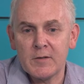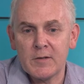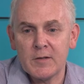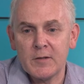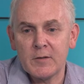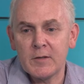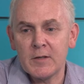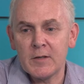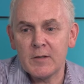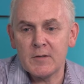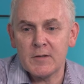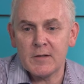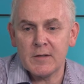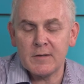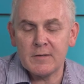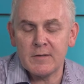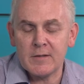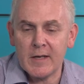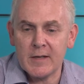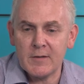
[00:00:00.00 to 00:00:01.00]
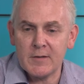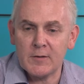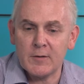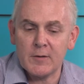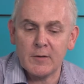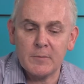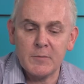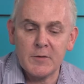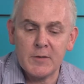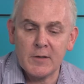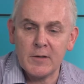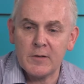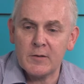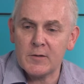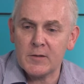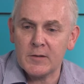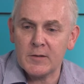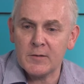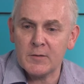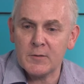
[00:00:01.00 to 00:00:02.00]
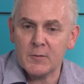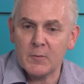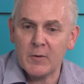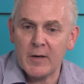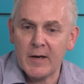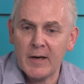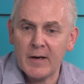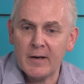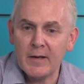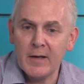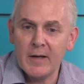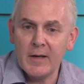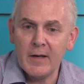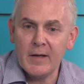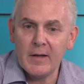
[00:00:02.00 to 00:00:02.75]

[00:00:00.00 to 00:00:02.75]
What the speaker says: still using desktop solutions where